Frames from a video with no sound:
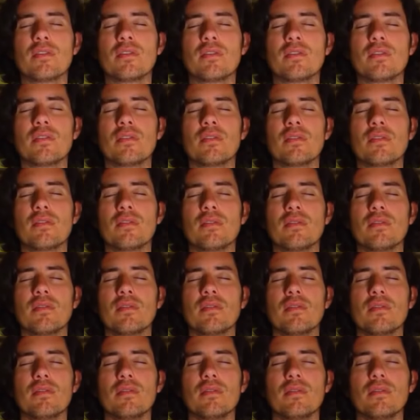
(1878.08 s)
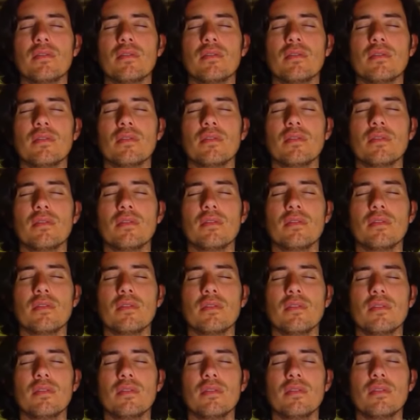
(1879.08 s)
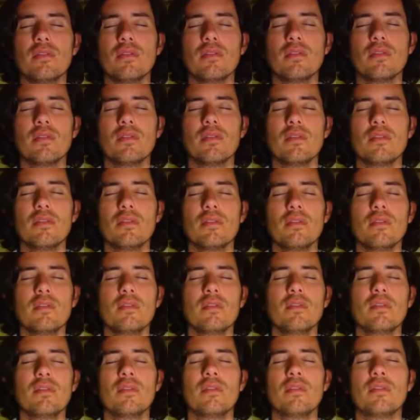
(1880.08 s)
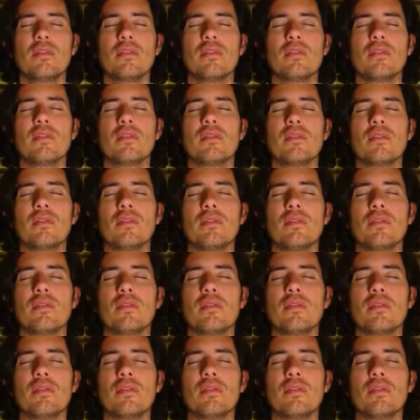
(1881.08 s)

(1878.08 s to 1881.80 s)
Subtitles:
No one is speaking in this clip.